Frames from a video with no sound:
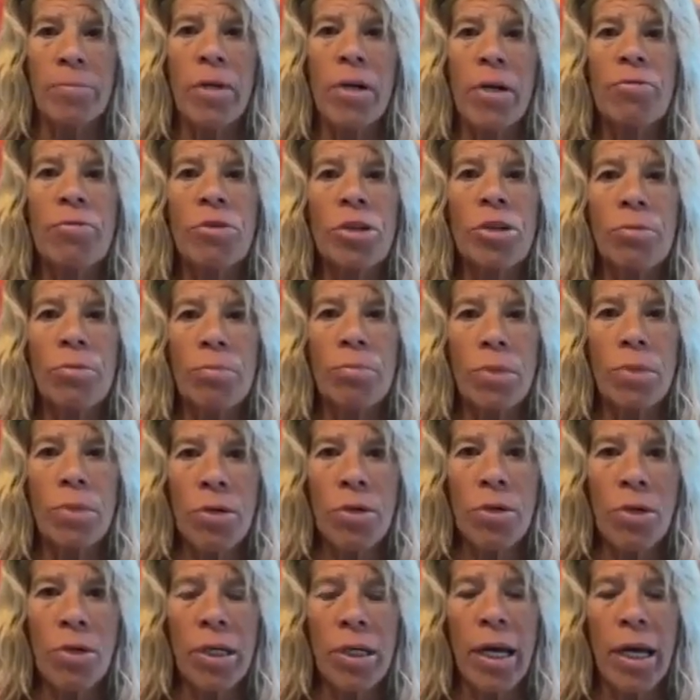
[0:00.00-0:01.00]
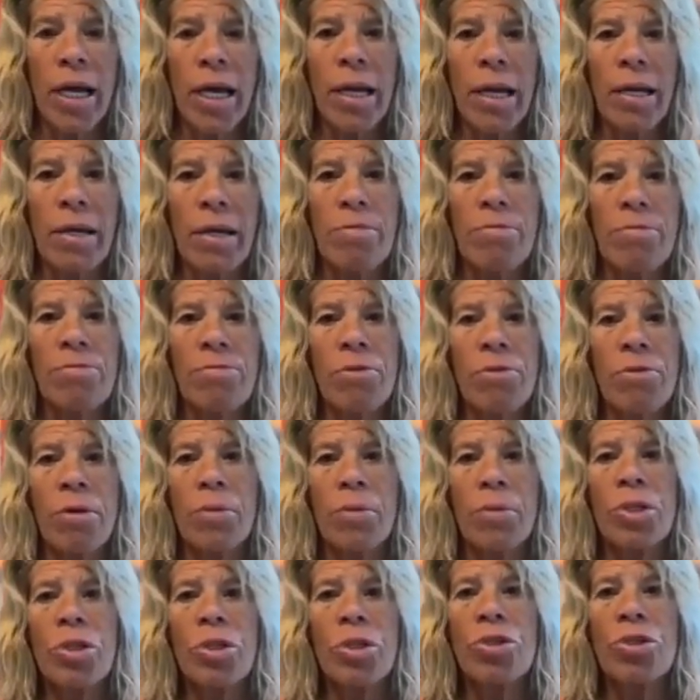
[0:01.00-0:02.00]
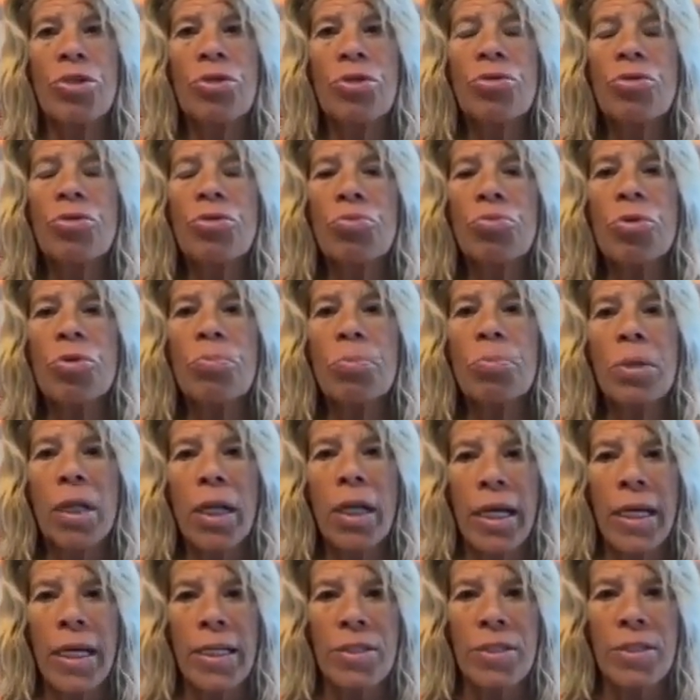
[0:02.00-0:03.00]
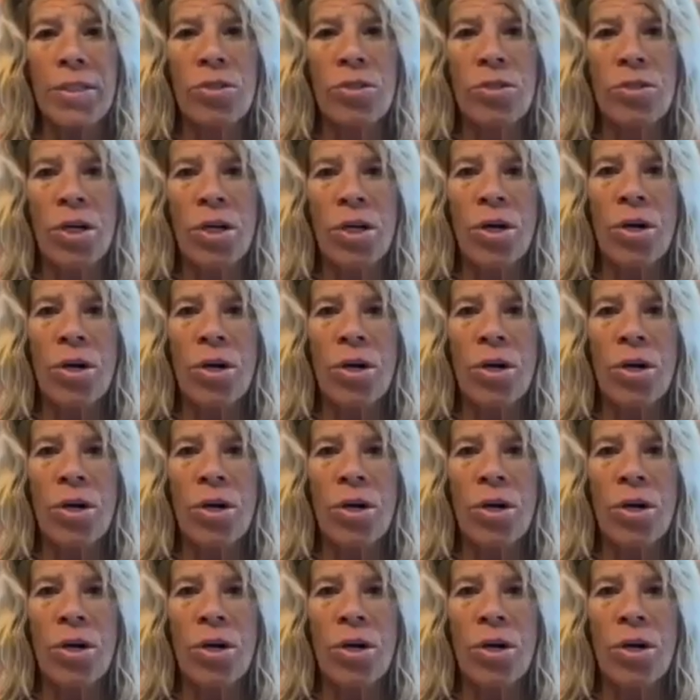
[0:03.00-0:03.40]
of communicating from a neutral place